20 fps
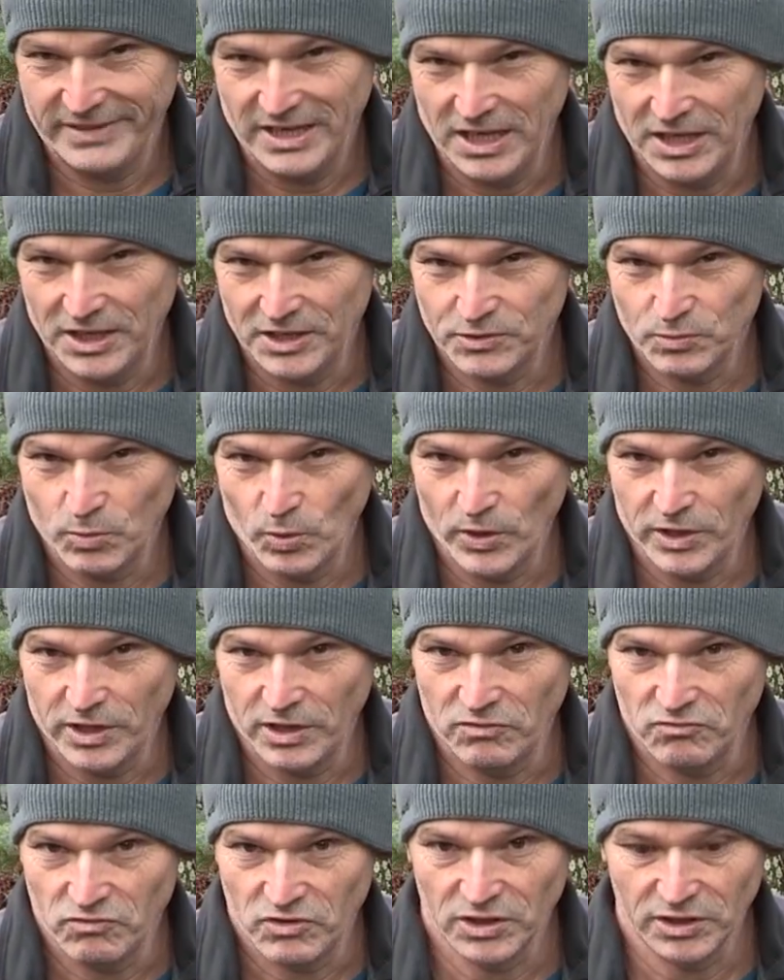and it's
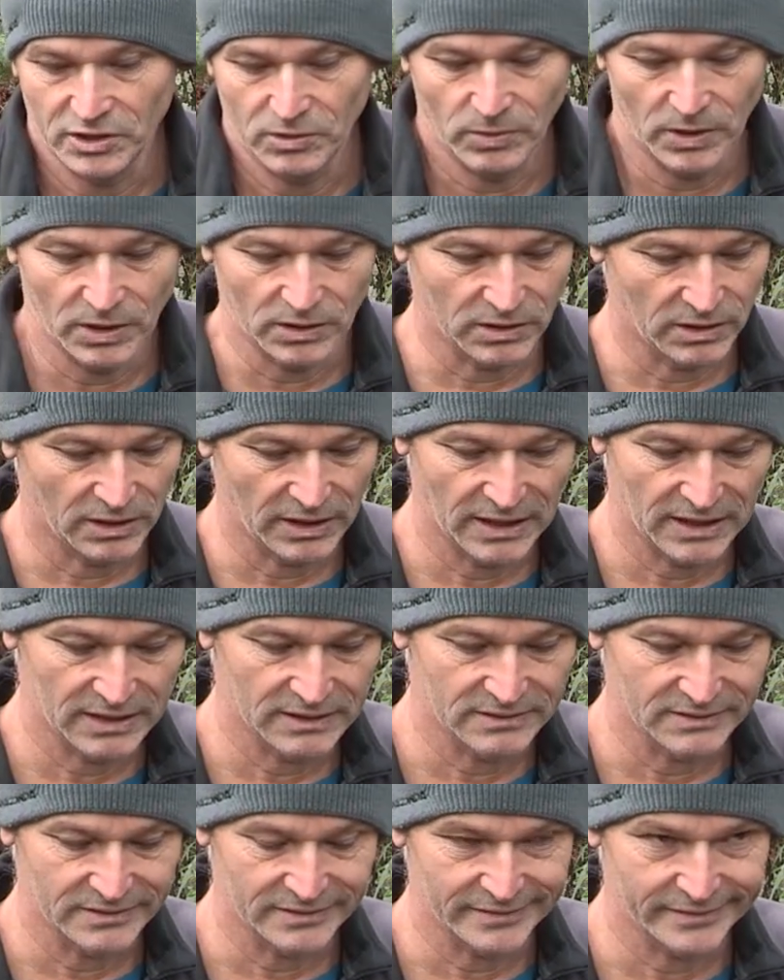working really well.
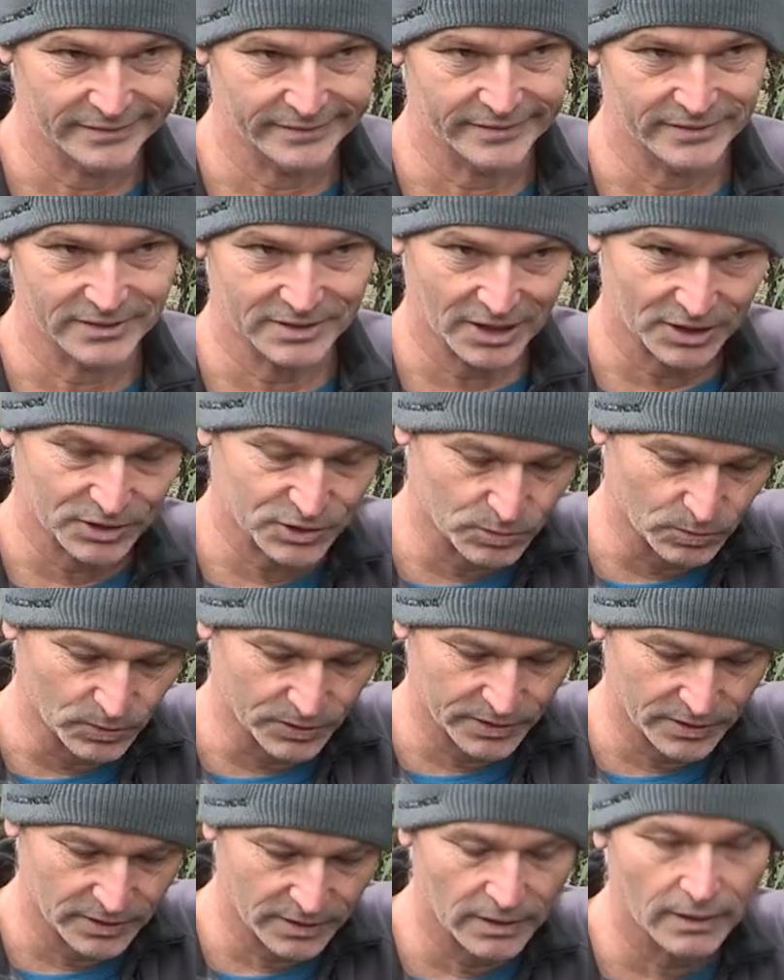Touch
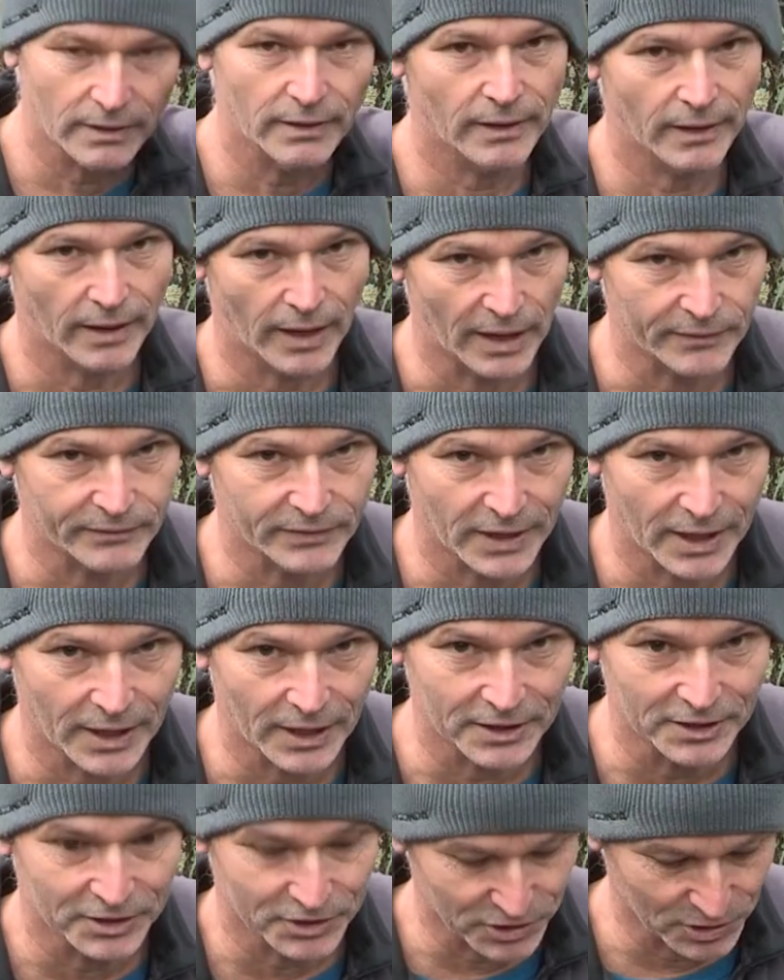wood, haven't had
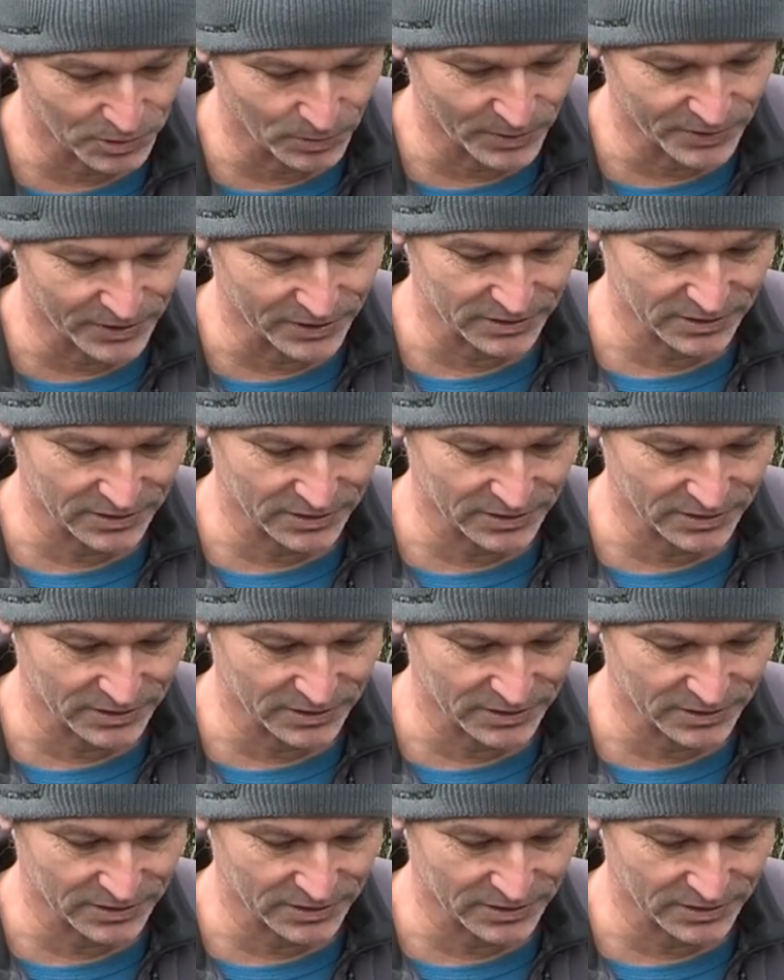an issue with it